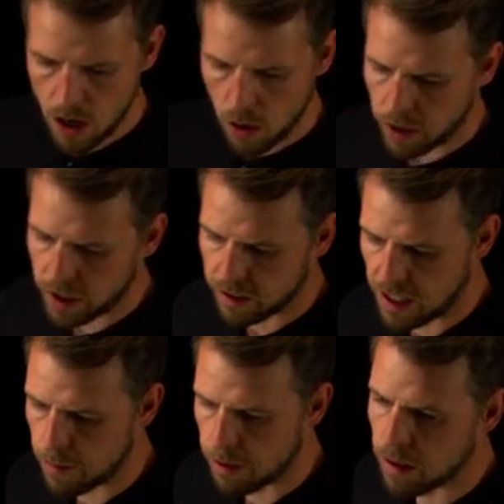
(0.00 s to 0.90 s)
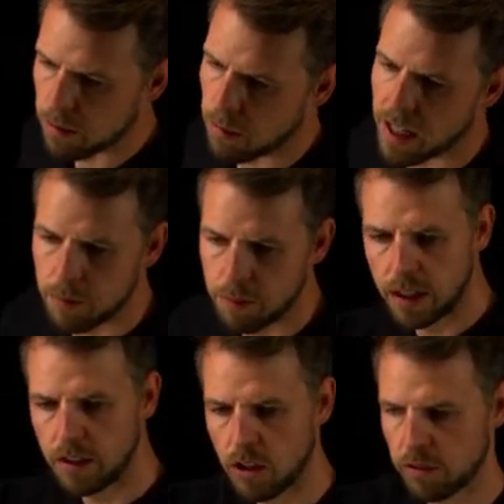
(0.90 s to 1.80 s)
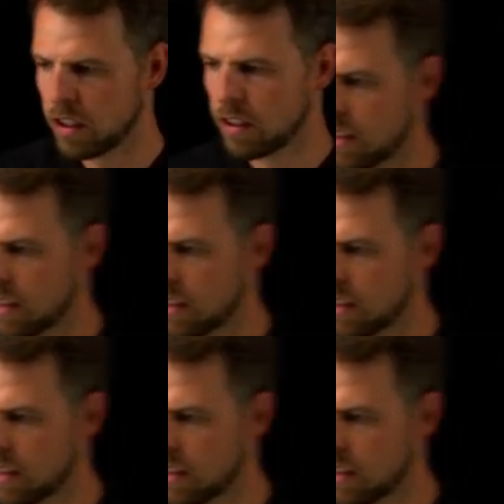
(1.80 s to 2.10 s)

One example might be of this